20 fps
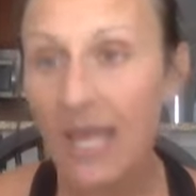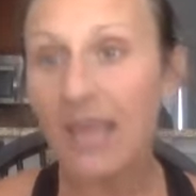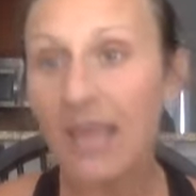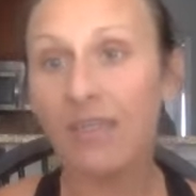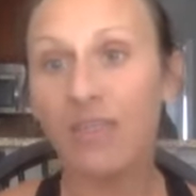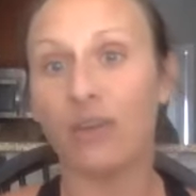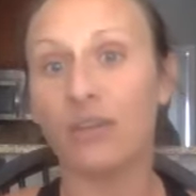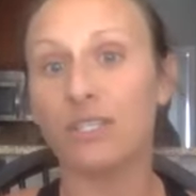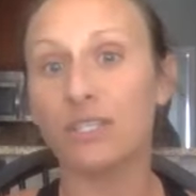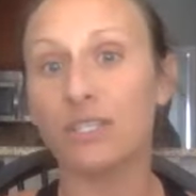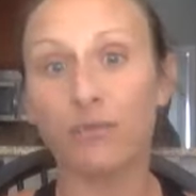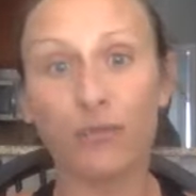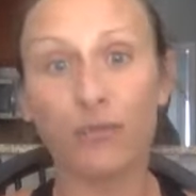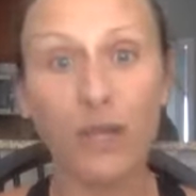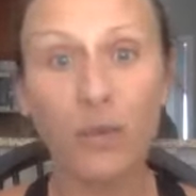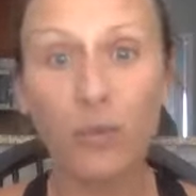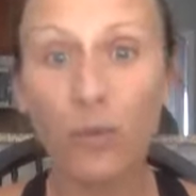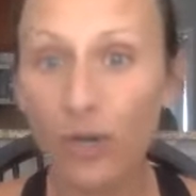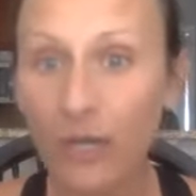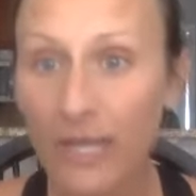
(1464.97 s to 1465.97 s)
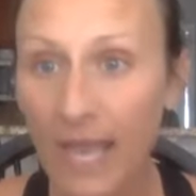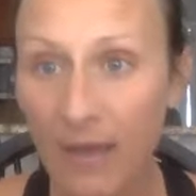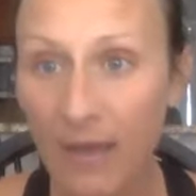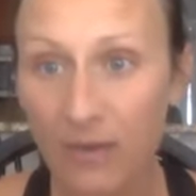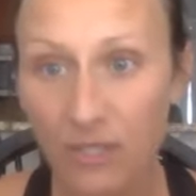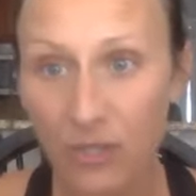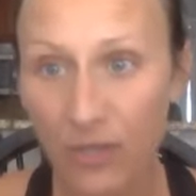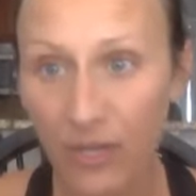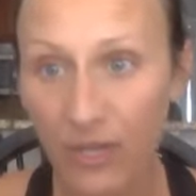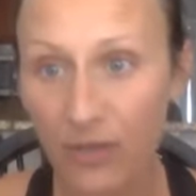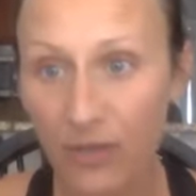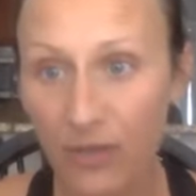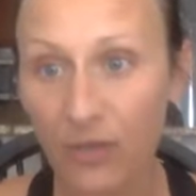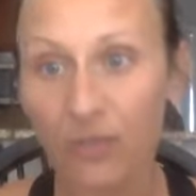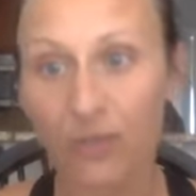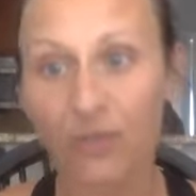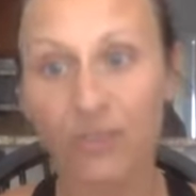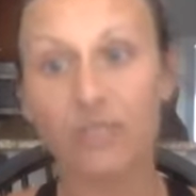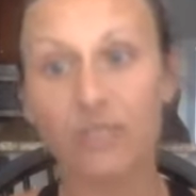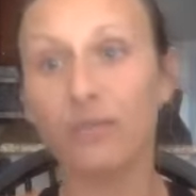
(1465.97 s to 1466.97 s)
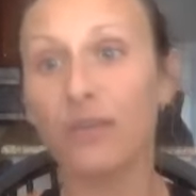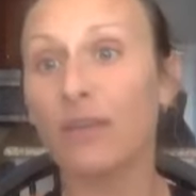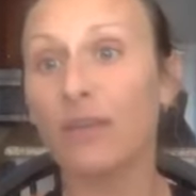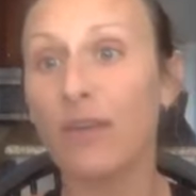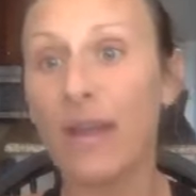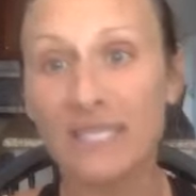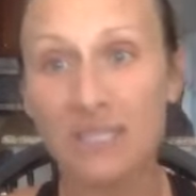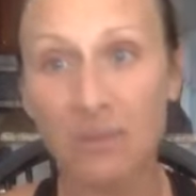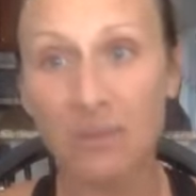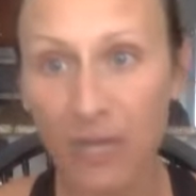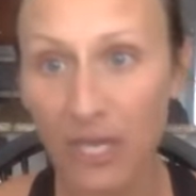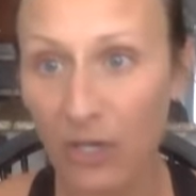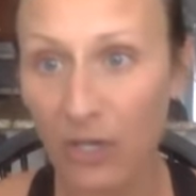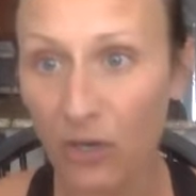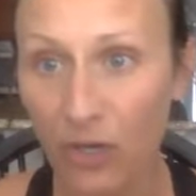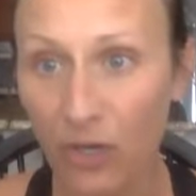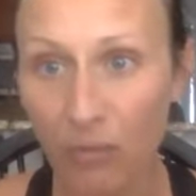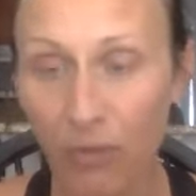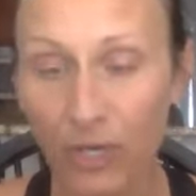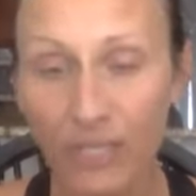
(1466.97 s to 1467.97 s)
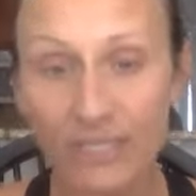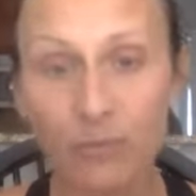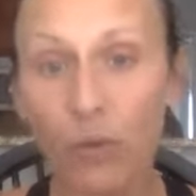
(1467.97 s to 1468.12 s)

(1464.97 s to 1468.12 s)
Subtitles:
There's free workouts you can do. There's free recipe cookbooks.